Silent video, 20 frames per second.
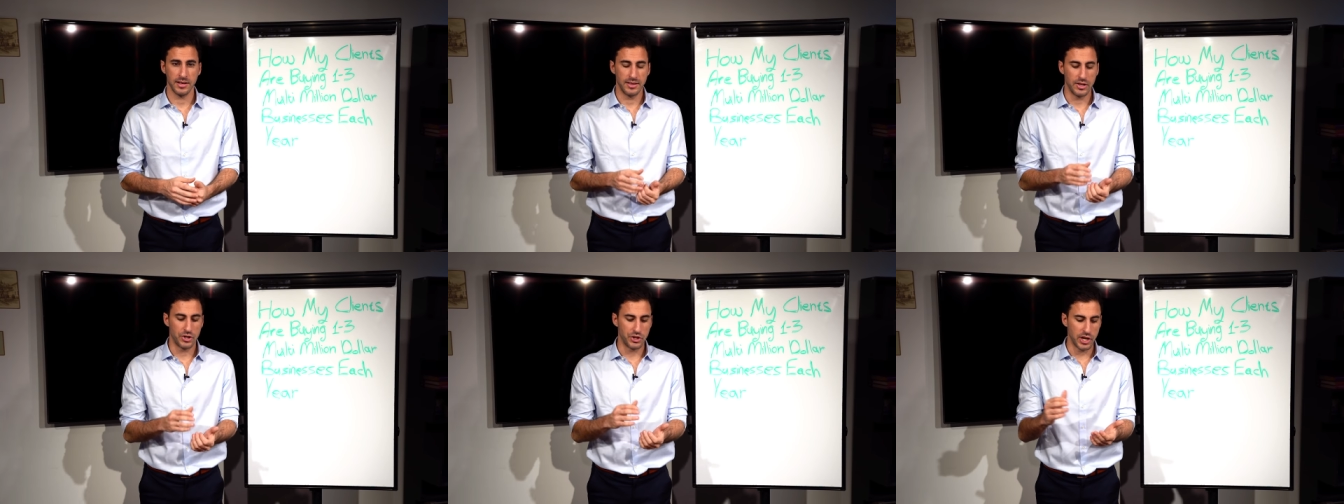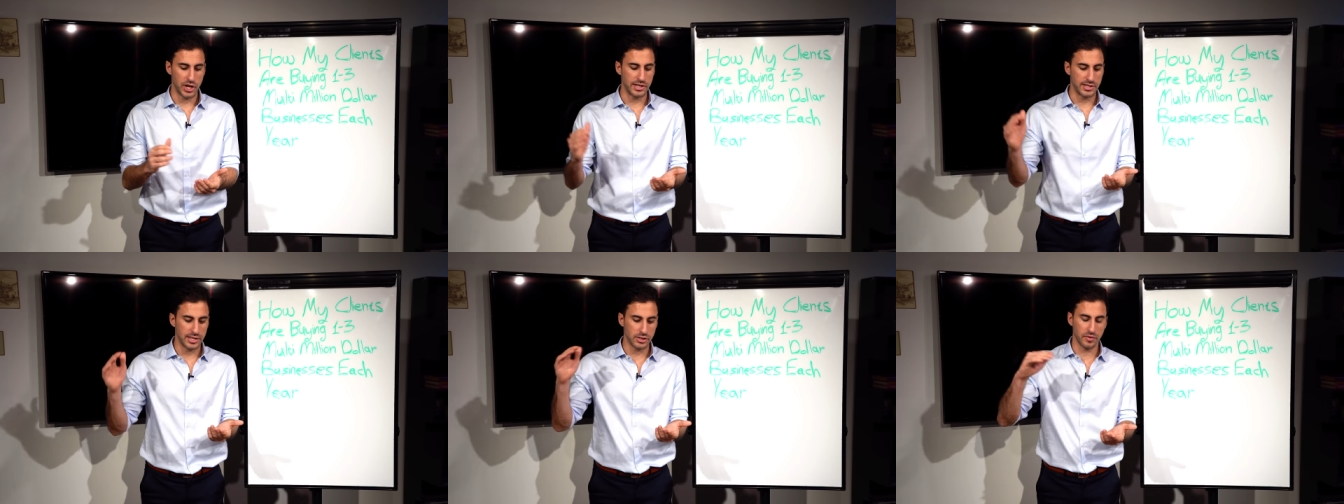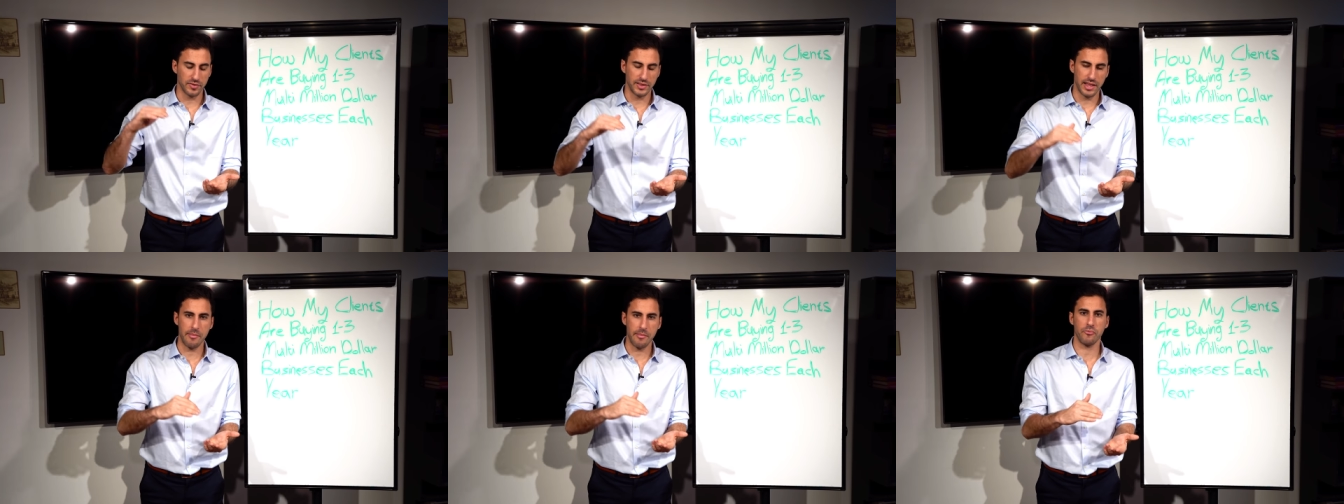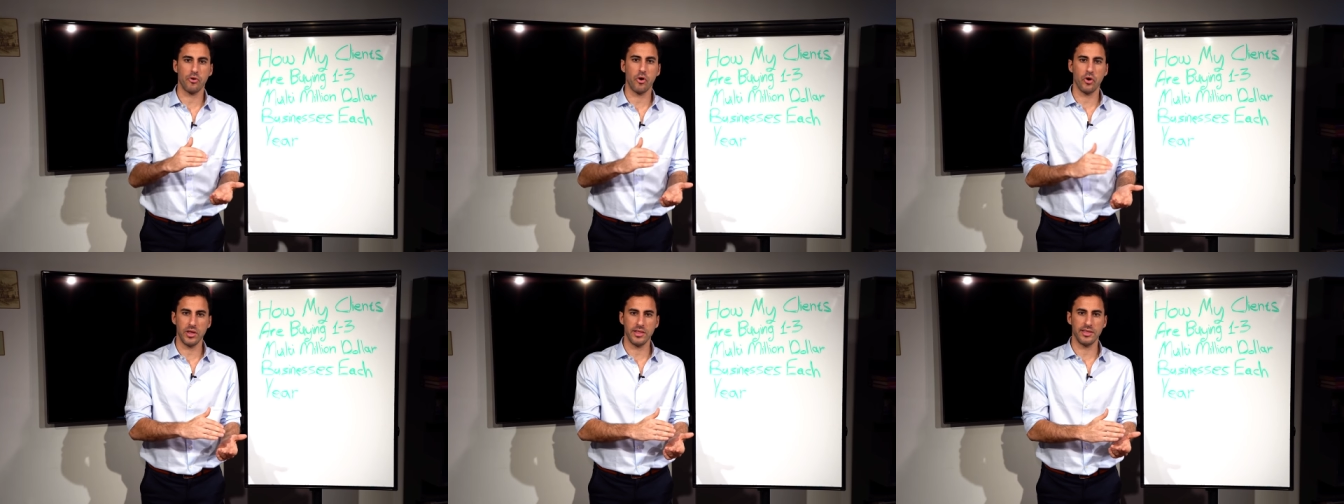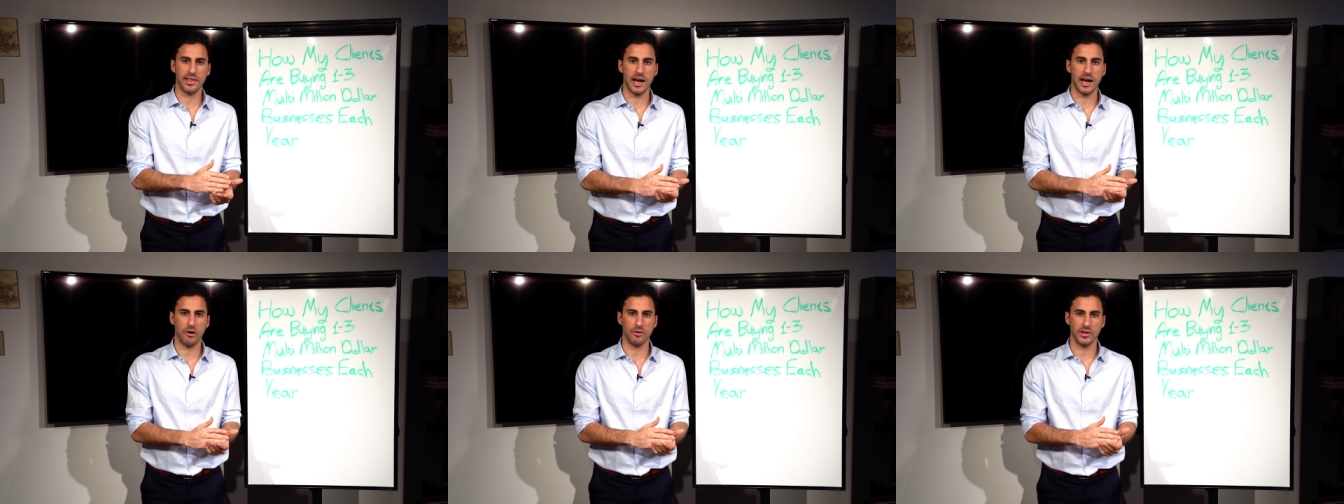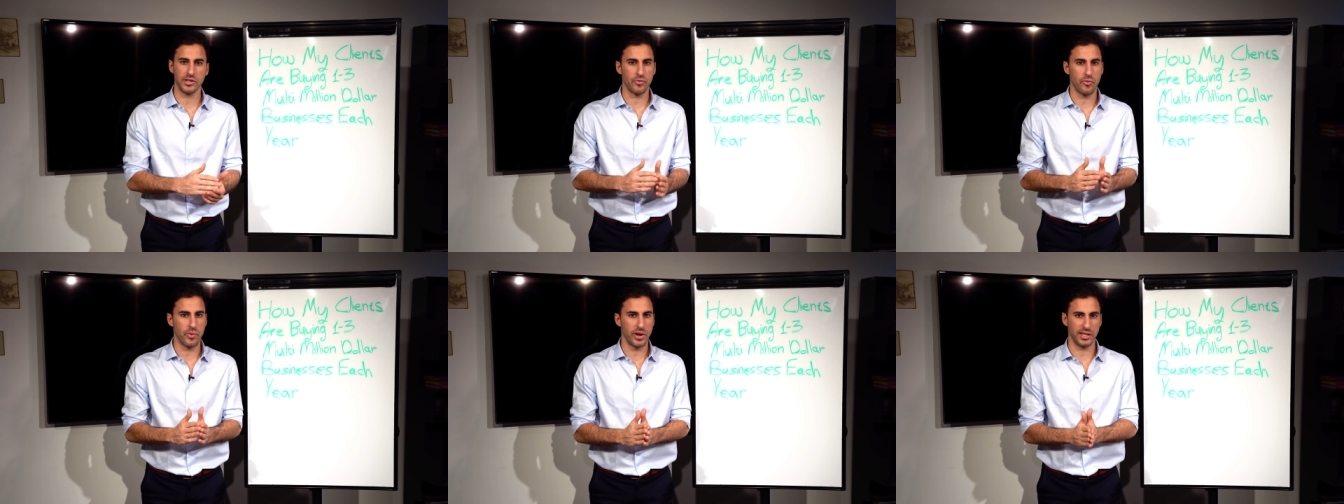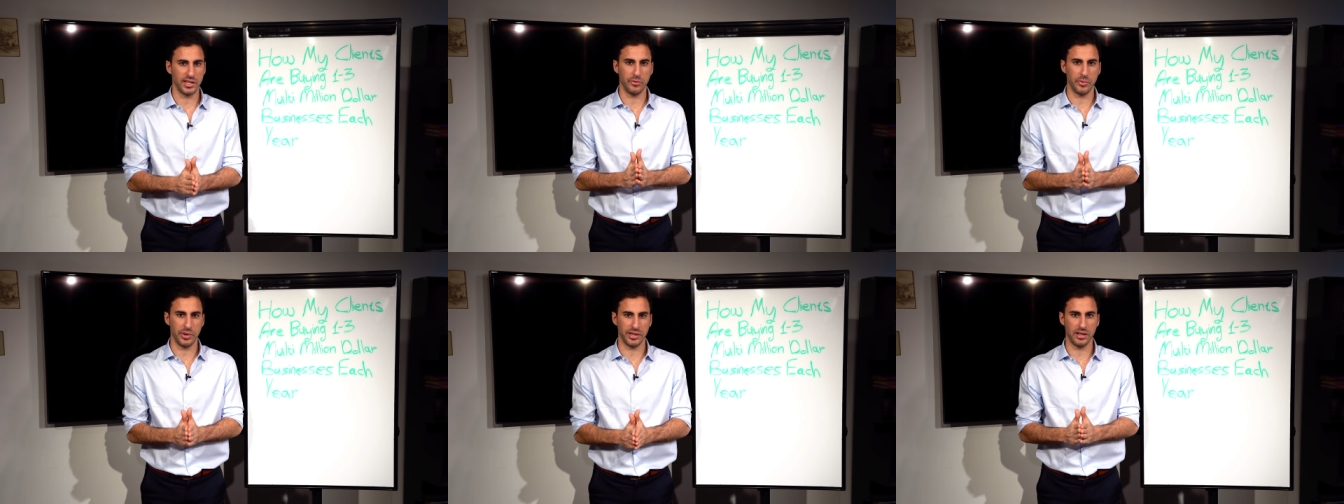The chances of them going down is
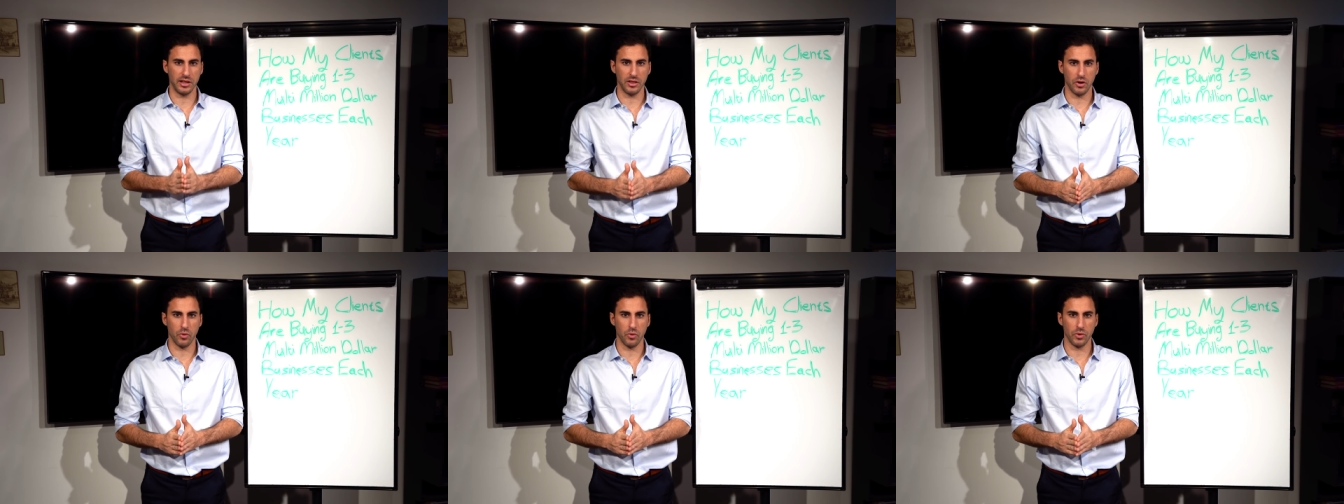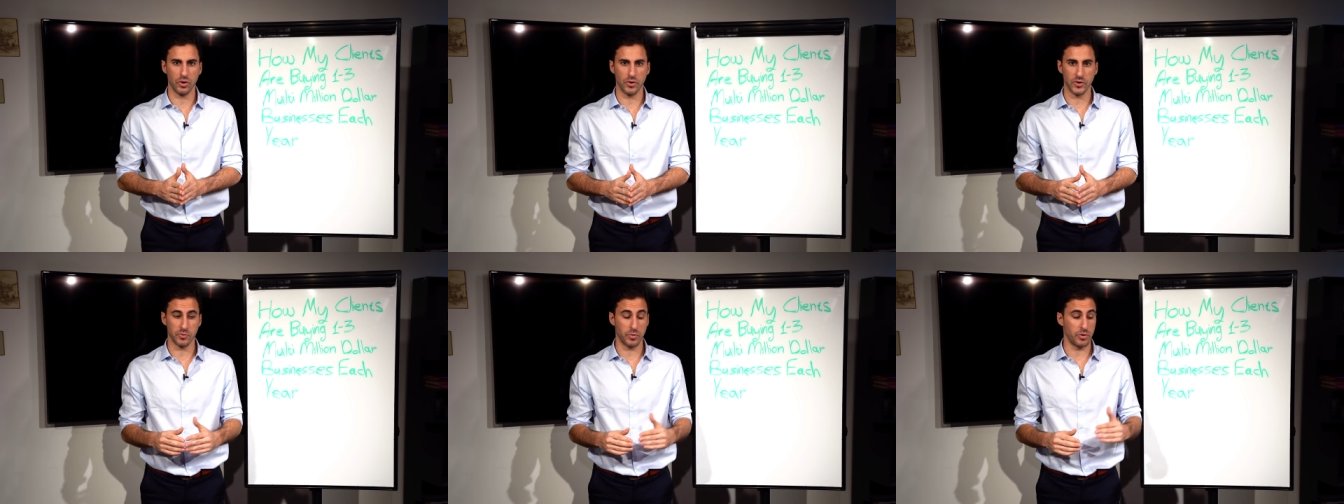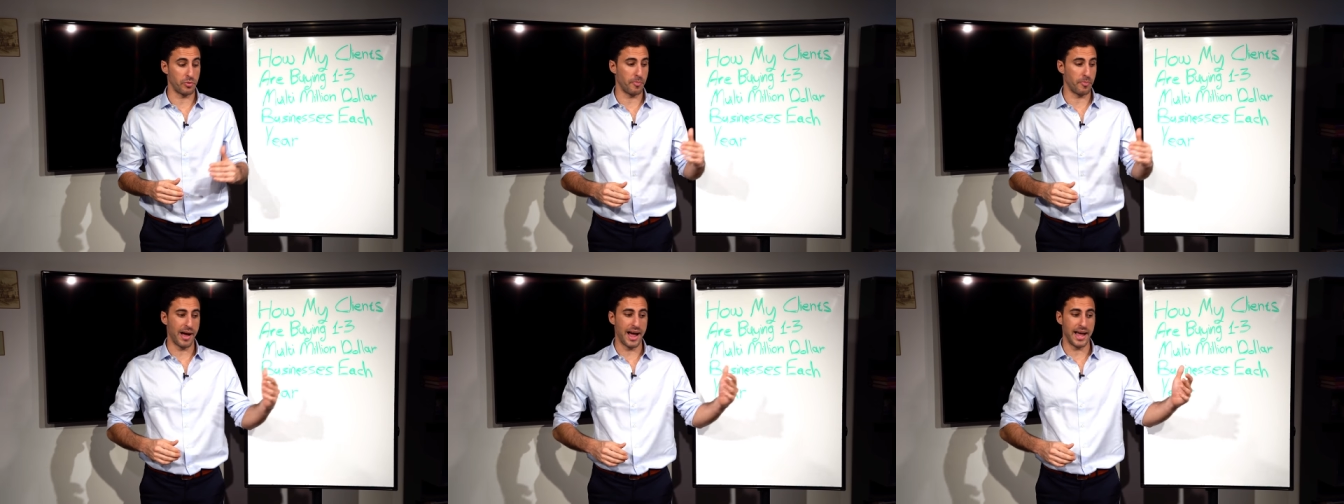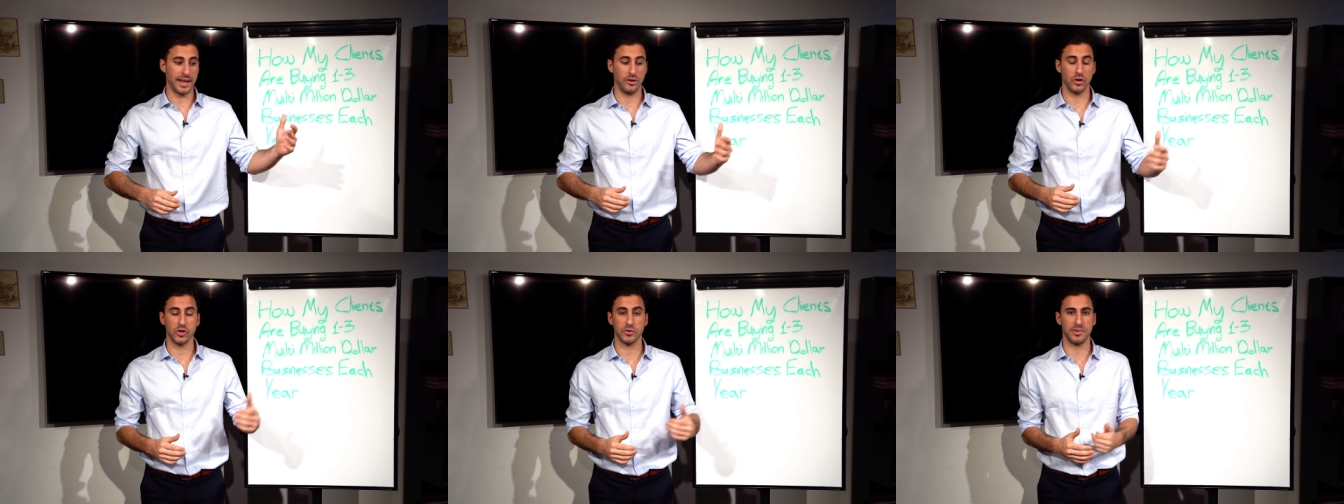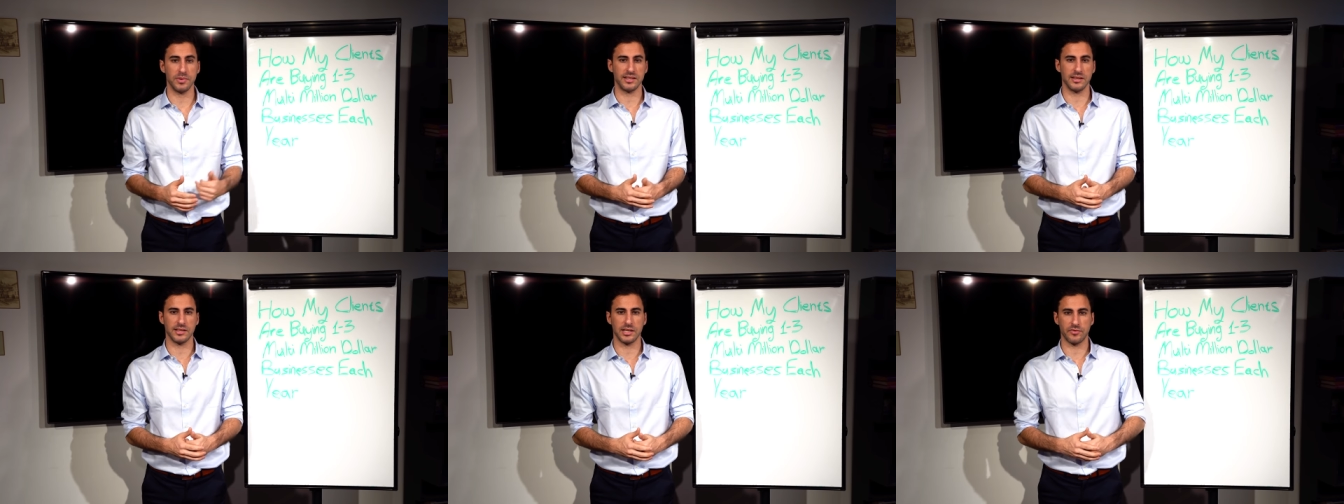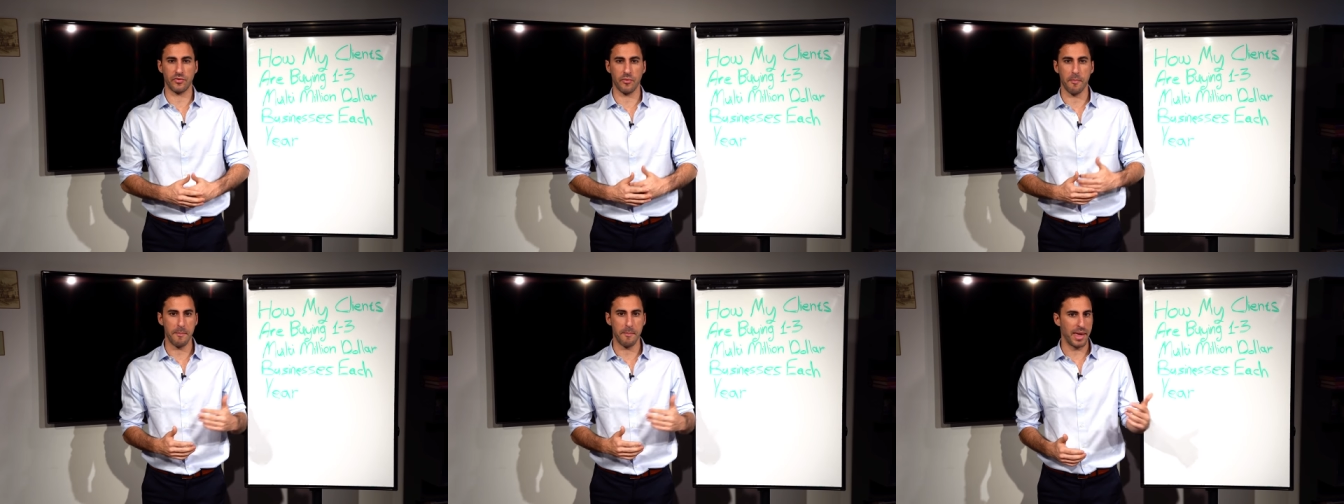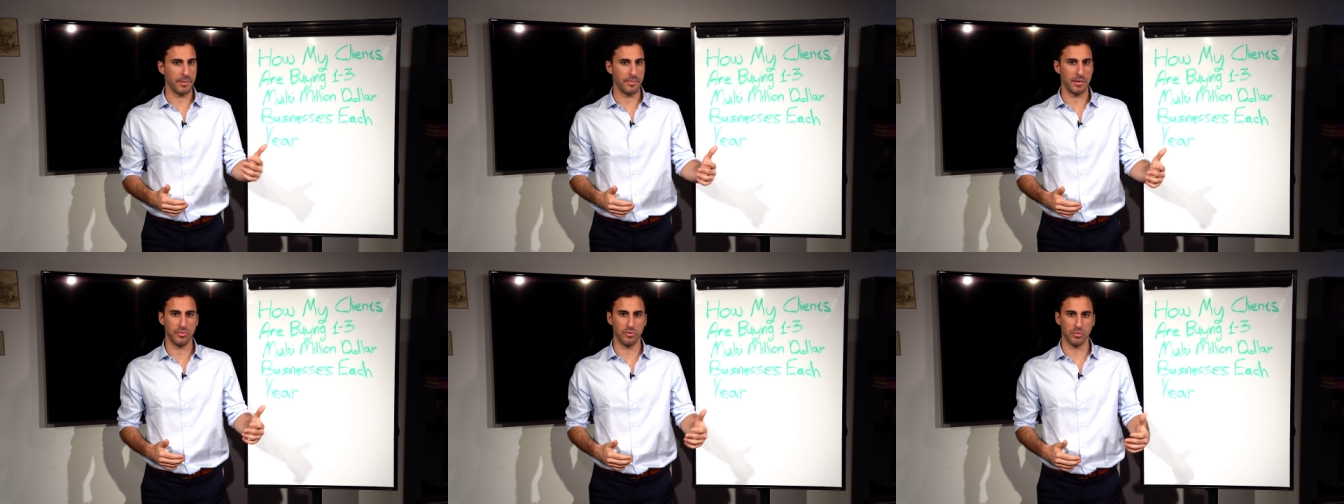really, really low because we're buying those businesses from
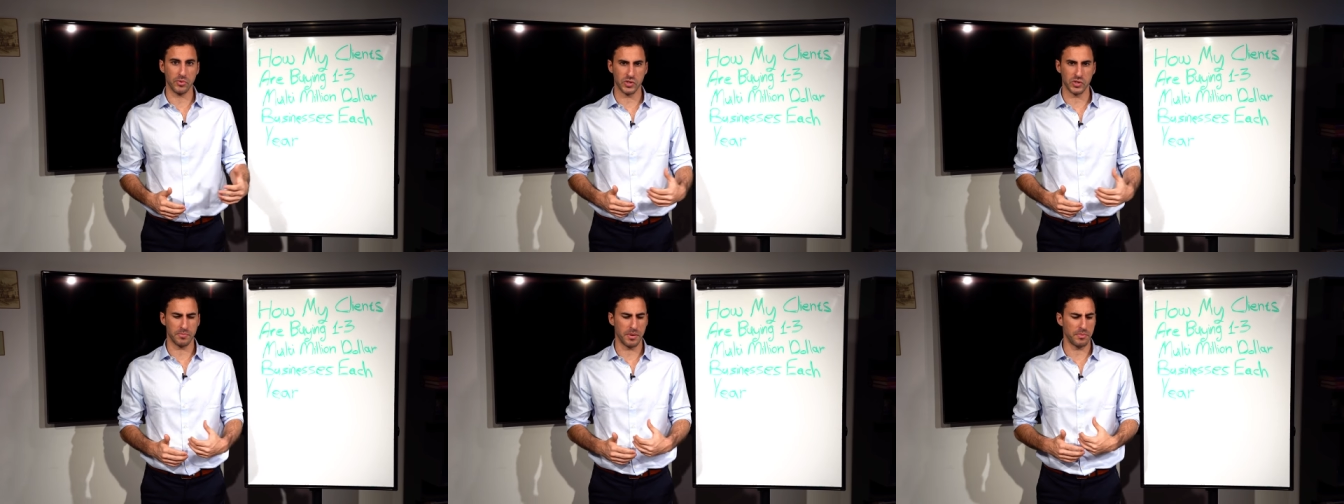baby boomers,